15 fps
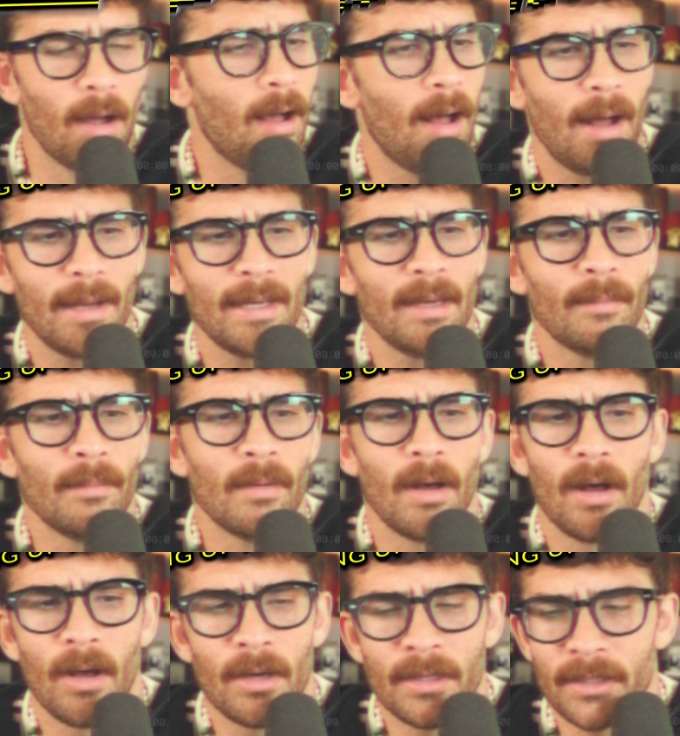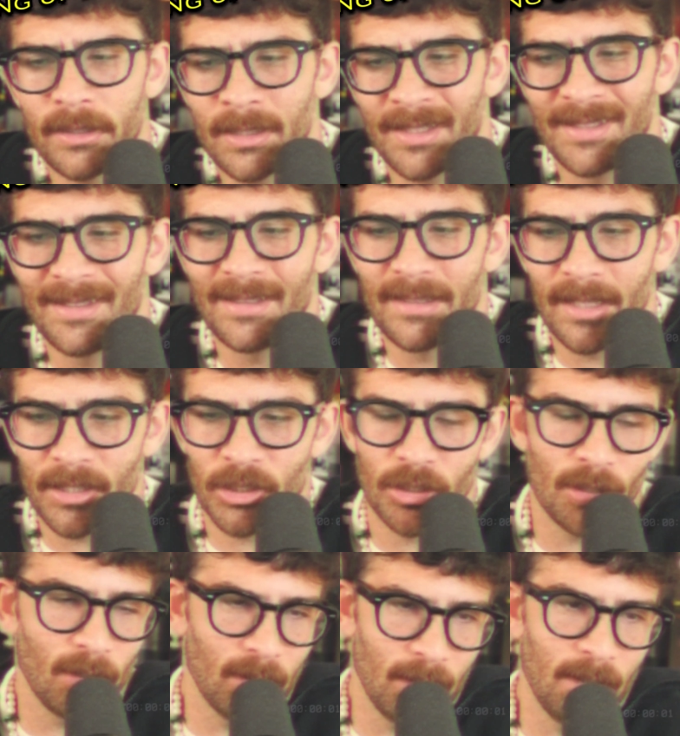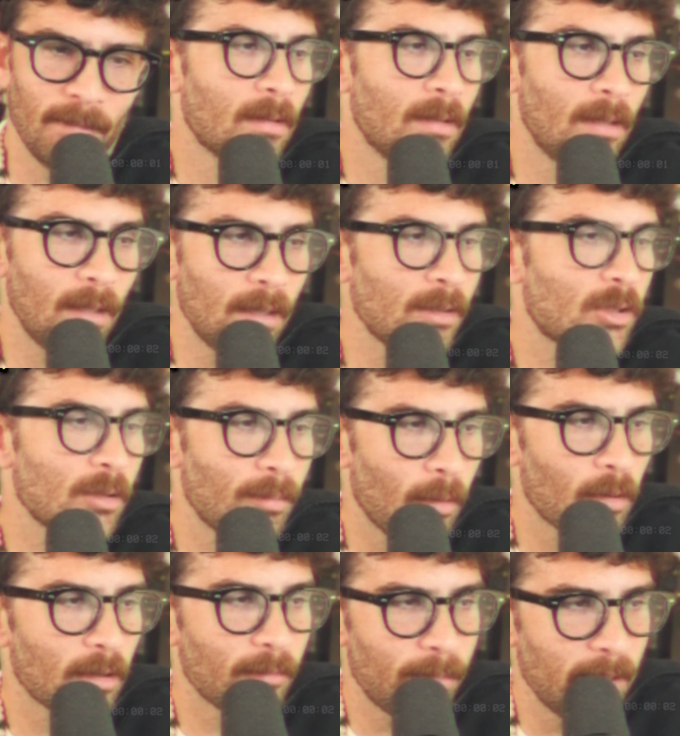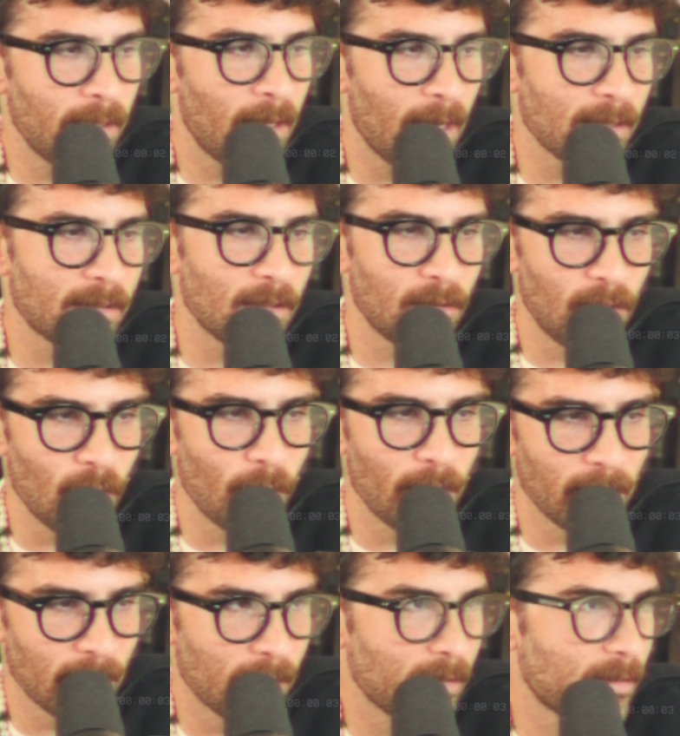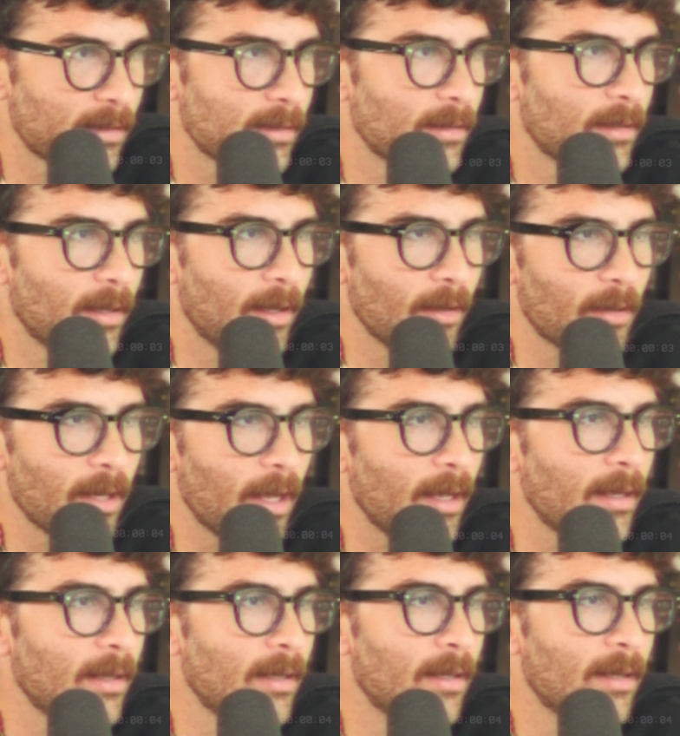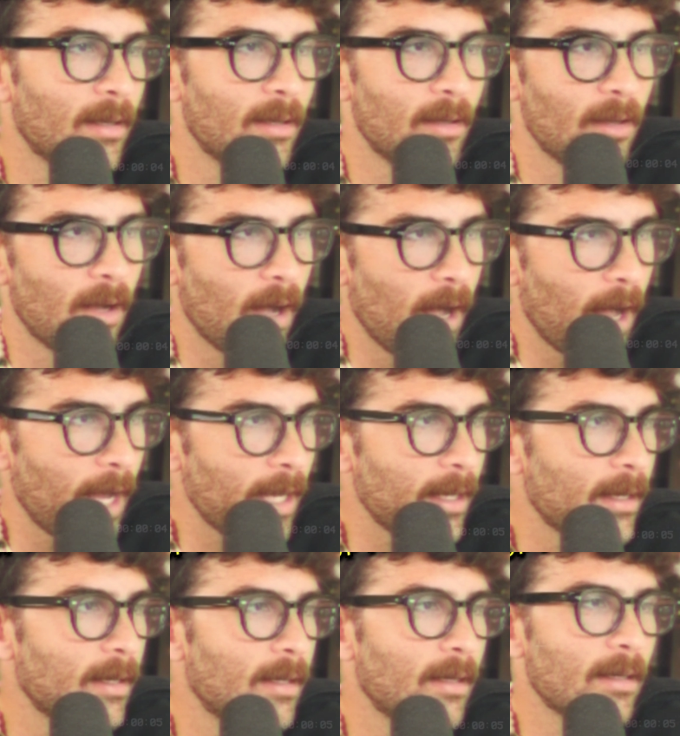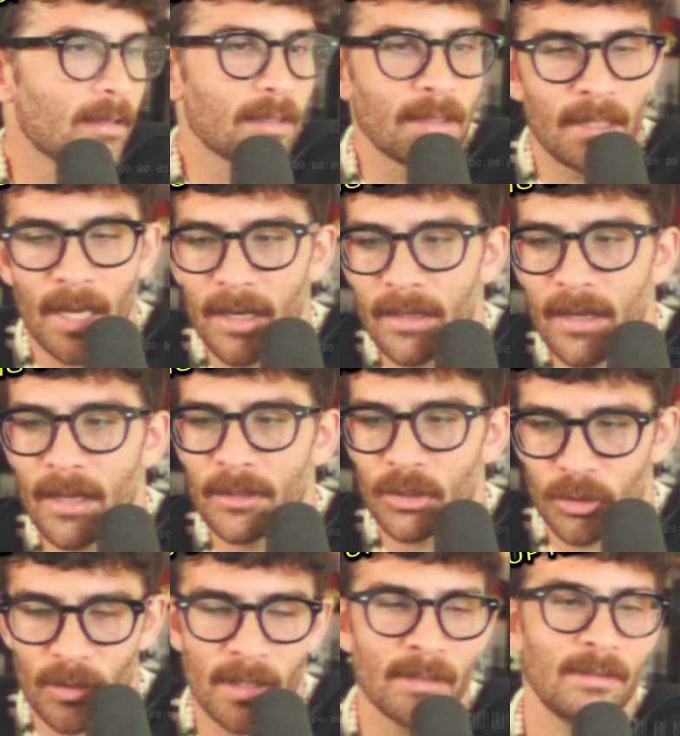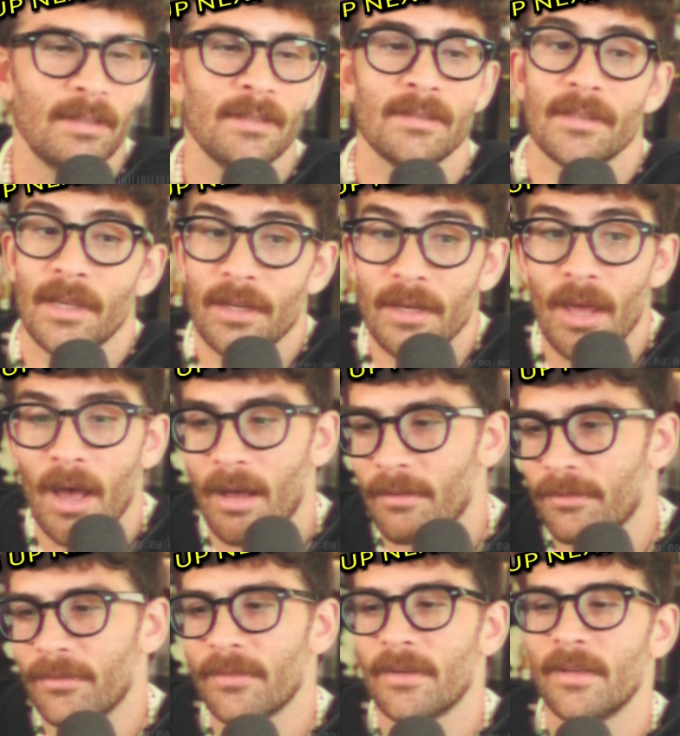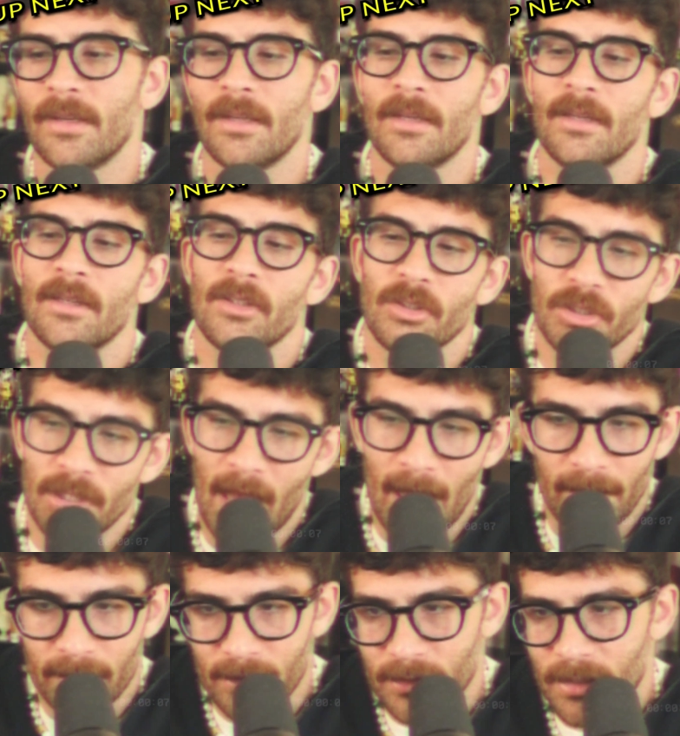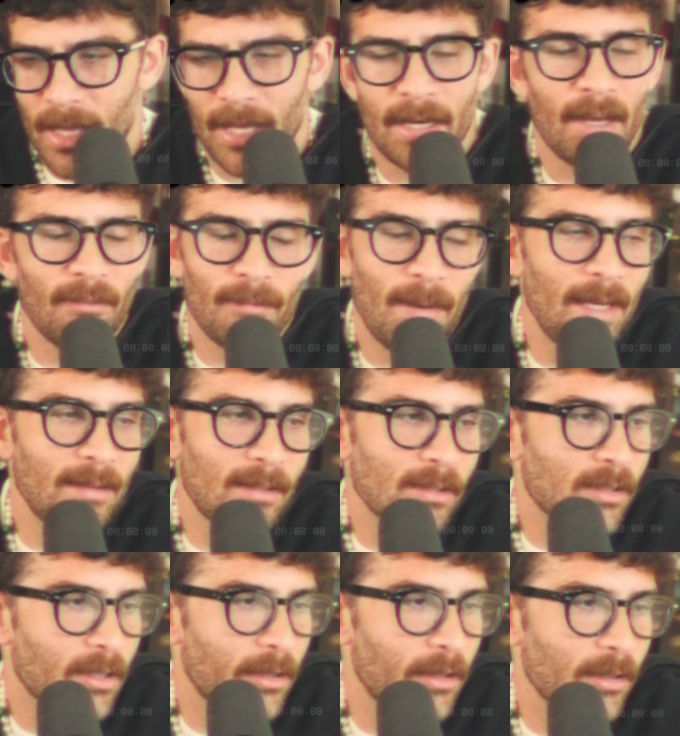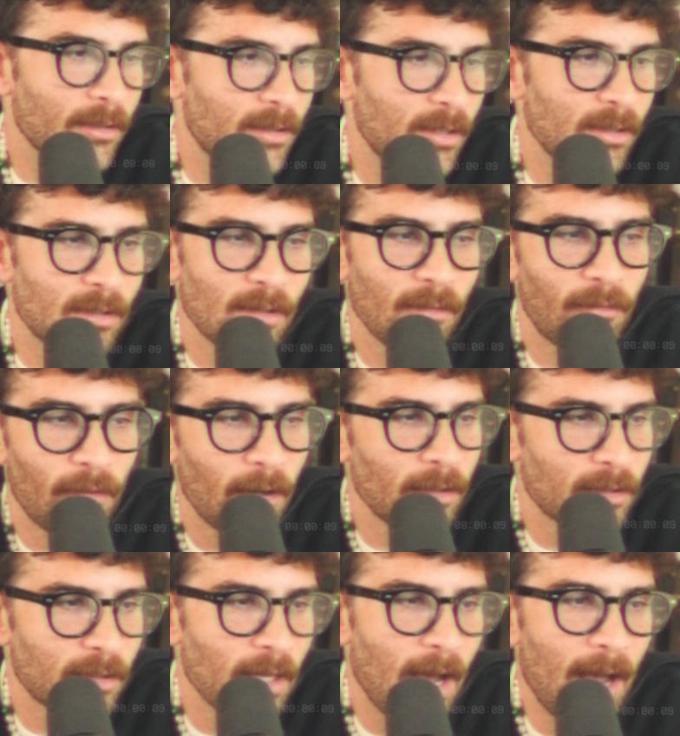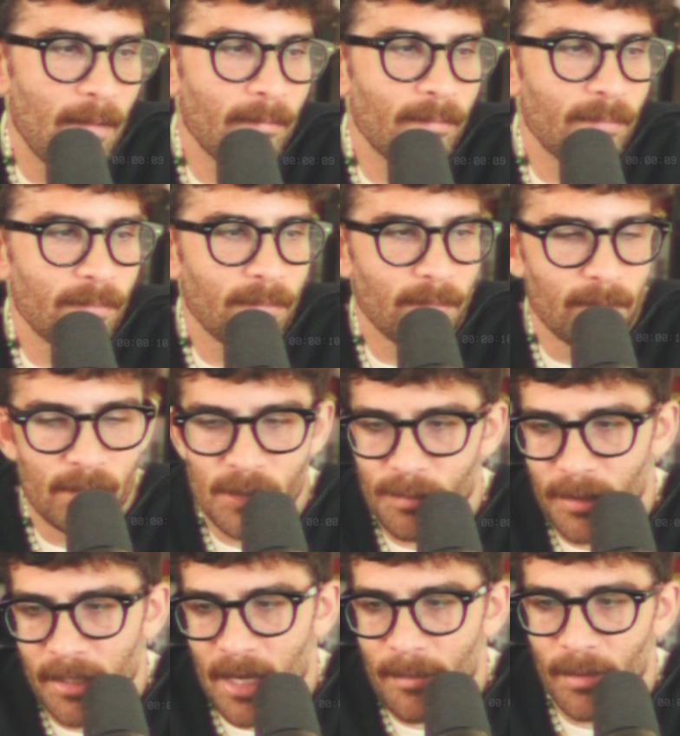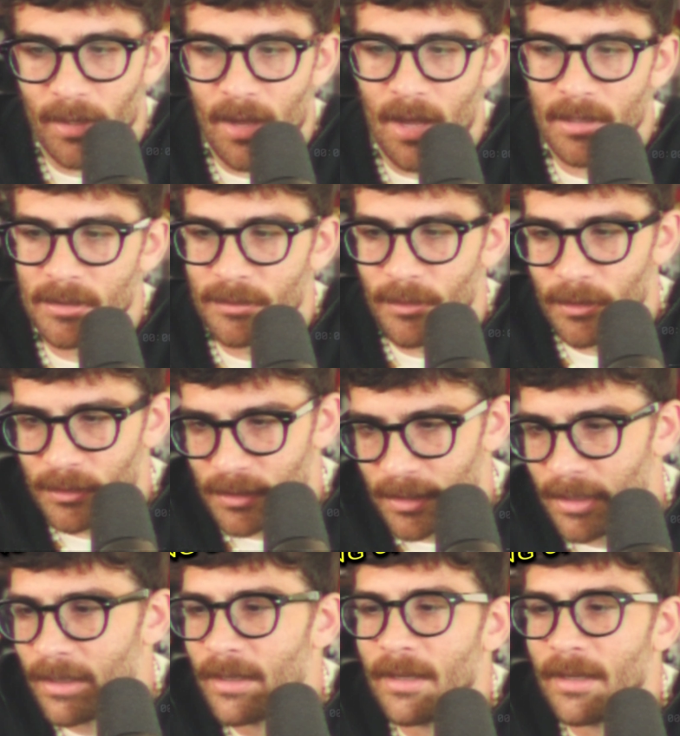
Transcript: I am unconditionally in support of Pete Hegseth doing this, okay? I cannot stress this enough. Chatters, and I've made this clear since the first time this became a controversy.